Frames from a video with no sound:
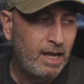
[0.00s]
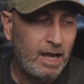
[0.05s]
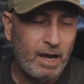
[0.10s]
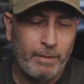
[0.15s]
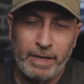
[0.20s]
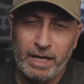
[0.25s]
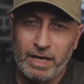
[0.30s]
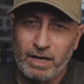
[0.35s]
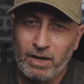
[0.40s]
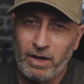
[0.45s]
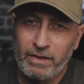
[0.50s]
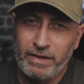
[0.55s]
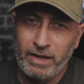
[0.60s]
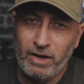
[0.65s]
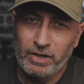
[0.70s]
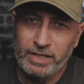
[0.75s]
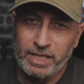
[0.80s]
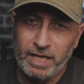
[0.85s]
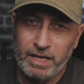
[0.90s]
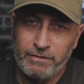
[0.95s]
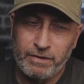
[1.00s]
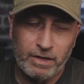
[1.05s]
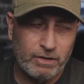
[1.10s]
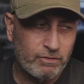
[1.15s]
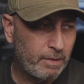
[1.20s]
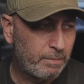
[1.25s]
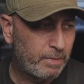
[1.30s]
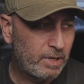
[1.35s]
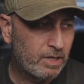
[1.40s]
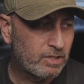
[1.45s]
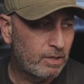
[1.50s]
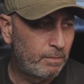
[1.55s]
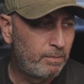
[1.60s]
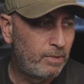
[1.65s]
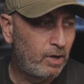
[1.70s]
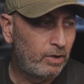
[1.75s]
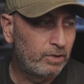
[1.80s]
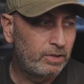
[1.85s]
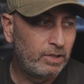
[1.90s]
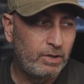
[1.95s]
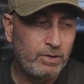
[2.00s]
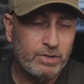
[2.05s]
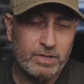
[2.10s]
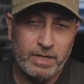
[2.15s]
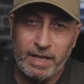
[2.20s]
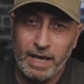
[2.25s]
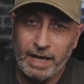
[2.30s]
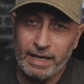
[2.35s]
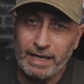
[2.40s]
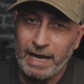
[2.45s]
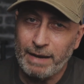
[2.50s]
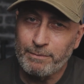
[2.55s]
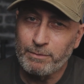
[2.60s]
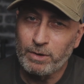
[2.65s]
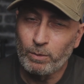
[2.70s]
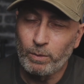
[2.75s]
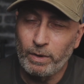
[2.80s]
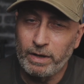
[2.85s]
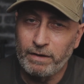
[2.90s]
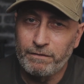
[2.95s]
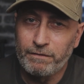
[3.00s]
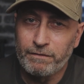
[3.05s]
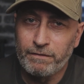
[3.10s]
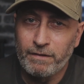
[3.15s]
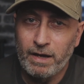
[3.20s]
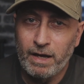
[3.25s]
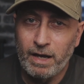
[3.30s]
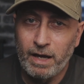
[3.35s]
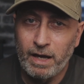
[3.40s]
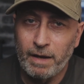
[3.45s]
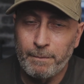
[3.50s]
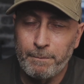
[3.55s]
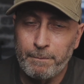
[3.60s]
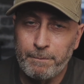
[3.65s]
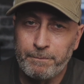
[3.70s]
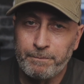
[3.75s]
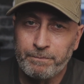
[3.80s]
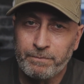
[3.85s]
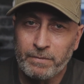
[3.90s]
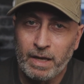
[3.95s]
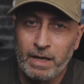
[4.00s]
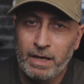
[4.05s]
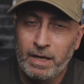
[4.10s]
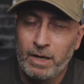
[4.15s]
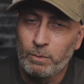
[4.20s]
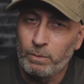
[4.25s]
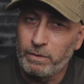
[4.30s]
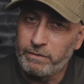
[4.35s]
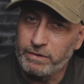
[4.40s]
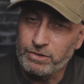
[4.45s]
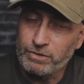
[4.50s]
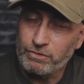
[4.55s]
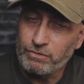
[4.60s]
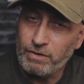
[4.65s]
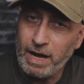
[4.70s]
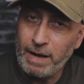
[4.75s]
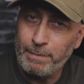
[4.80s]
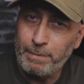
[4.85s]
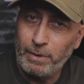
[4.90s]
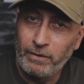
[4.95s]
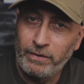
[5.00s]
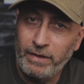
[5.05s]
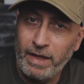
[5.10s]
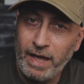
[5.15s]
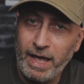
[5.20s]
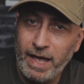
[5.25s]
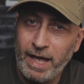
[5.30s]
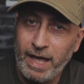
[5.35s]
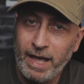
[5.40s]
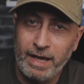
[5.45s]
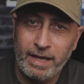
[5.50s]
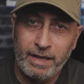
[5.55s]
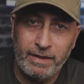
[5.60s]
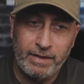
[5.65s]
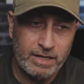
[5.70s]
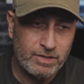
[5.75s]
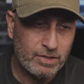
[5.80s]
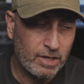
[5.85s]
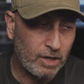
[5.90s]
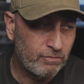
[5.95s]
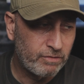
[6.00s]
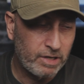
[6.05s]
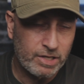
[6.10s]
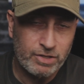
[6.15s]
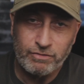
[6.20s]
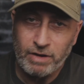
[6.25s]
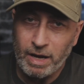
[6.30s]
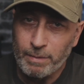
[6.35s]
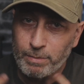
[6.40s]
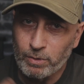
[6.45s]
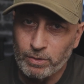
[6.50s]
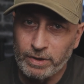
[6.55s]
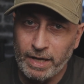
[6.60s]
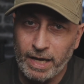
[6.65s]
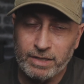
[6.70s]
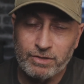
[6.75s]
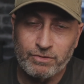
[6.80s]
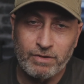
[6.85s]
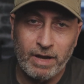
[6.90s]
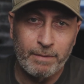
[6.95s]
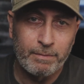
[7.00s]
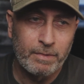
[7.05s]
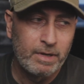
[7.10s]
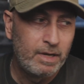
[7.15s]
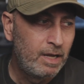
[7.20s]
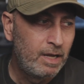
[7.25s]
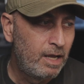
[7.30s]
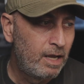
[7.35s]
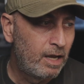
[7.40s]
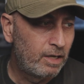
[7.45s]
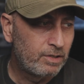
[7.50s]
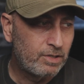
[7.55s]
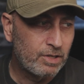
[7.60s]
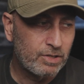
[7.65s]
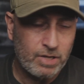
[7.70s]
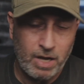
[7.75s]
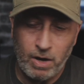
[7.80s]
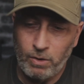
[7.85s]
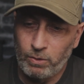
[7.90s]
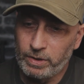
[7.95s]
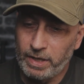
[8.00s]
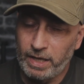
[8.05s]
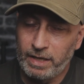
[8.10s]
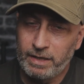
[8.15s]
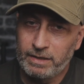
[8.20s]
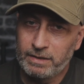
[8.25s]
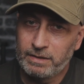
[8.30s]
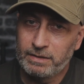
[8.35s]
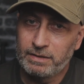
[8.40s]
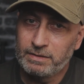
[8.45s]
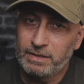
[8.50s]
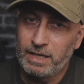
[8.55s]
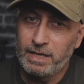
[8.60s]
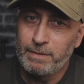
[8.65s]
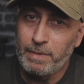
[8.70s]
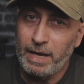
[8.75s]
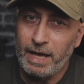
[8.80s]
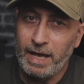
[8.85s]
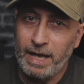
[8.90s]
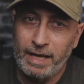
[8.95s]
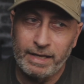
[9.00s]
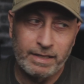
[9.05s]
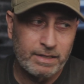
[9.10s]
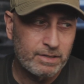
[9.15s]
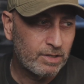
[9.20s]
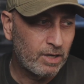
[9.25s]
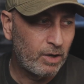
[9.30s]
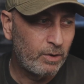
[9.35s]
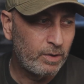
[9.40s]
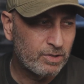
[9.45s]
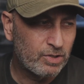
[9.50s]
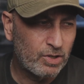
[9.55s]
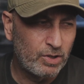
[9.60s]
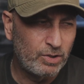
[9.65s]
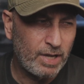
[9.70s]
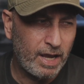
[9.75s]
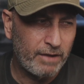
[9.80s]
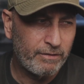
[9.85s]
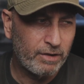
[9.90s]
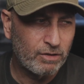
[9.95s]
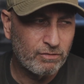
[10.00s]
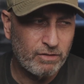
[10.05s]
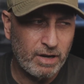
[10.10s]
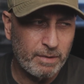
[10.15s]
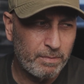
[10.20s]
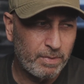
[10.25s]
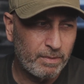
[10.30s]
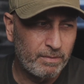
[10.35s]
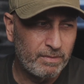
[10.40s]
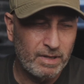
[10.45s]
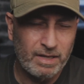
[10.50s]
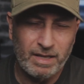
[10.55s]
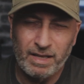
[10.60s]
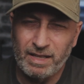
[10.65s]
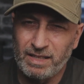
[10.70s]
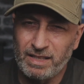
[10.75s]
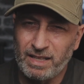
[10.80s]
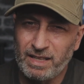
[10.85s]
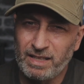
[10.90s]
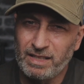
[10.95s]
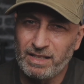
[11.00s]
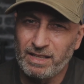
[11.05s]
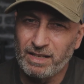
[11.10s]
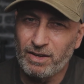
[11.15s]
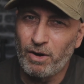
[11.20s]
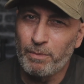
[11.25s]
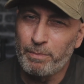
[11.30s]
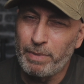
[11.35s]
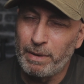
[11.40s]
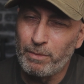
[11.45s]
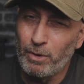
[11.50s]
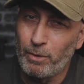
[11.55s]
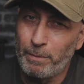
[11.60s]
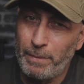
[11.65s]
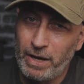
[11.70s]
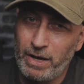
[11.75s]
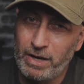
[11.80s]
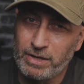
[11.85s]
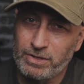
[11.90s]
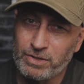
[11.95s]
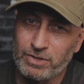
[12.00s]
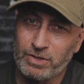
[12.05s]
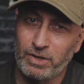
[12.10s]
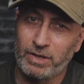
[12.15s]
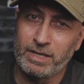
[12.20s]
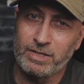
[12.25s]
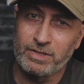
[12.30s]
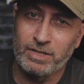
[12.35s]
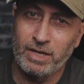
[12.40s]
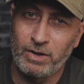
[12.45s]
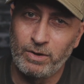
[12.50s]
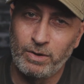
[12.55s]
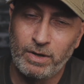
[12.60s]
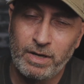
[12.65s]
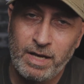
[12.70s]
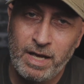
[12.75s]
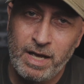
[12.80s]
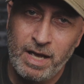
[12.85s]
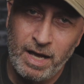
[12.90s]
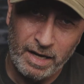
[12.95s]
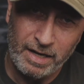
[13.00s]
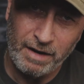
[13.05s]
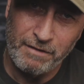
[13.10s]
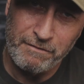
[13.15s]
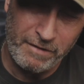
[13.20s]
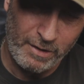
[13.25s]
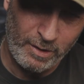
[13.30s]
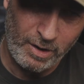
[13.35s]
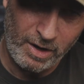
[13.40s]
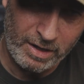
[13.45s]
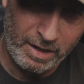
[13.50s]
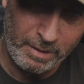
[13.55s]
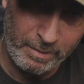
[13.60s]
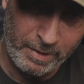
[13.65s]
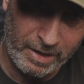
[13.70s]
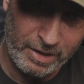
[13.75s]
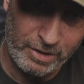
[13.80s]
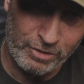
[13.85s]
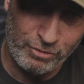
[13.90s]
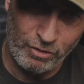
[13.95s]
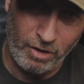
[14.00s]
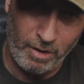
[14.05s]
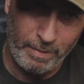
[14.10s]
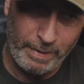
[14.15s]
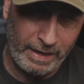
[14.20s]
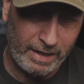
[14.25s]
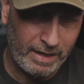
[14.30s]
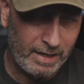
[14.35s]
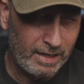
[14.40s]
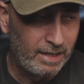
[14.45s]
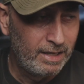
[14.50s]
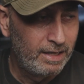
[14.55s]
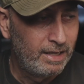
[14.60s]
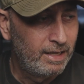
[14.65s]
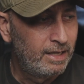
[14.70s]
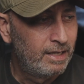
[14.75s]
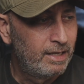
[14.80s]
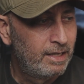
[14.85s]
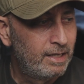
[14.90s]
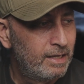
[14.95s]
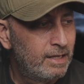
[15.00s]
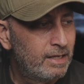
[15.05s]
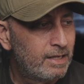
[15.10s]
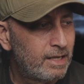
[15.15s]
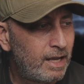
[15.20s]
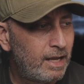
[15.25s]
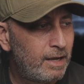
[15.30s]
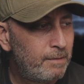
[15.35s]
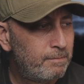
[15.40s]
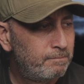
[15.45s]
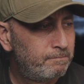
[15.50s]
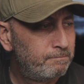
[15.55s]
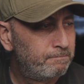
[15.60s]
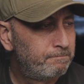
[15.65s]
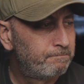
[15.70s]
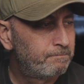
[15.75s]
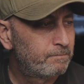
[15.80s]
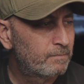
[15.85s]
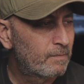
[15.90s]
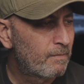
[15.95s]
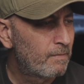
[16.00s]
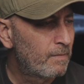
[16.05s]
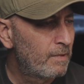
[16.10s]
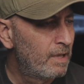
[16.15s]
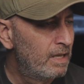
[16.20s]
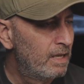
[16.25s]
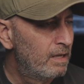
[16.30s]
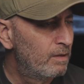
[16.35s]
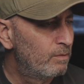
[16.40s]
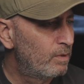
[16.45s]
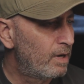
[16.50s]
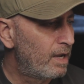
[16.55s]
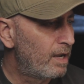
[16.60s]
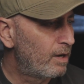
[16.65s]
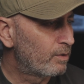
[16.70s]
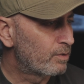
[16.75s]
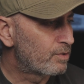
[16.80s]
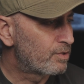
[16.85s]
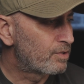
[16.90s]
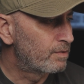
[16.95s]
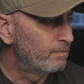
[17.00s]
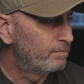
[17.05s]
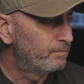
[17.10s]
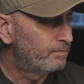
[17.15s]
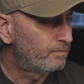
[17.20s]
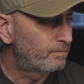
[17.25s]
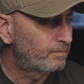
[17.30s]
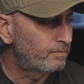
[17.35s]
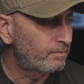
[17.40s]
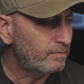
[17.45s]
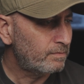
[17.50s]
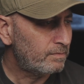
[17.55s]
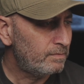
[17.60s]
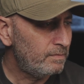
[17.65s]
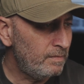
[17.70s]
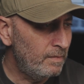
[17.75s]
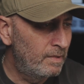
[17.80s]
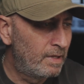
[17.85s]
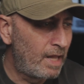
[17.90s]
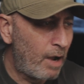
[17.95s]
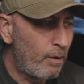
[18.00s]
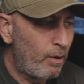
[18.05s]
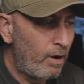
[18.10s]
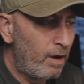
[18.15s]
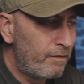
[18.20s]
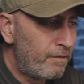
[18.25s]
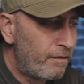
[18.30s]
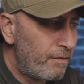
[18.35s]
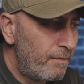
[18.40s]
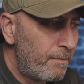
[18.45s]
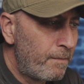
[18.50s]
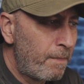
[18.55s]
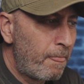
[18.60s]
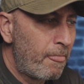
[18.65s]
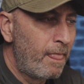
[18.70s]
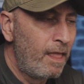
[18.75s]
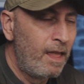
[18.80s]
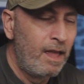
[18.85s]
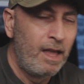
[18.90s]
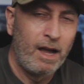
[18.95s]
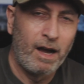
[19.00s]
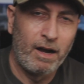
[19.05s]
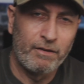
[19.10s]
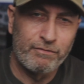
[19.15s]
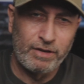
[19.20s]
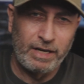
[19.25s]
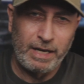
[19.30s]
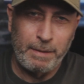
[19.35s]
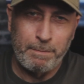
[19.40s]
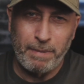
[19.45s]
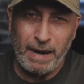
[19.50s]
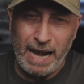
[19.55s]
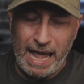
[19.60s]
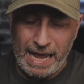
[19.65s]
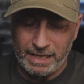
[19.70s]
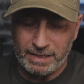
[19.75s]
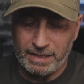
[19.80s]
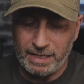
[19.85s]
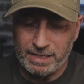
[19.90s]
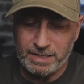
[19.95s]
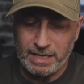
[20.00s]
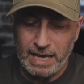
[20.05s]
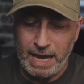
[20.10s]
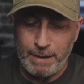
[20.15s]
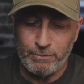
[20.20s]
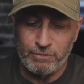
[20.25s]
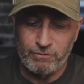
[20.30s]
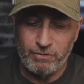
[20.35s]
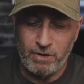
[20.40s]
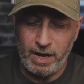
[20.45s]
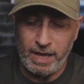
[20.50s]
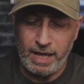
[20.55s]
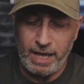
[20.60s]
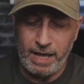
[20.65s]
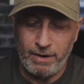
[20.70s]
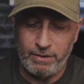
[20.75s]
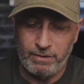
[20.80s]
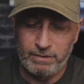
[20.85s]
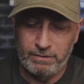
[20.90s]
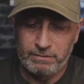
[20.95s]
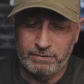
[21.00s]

I mean, I like the idea of a grip because I'm not using that camera with a strap on there. There's no wrist strap or neck strap. I just hold it in my hand, so it's good to have a grip and you got a bit more purchase on it, so I don't feel like I'm going to drop it. What else? Now I've really blacked this camera right out.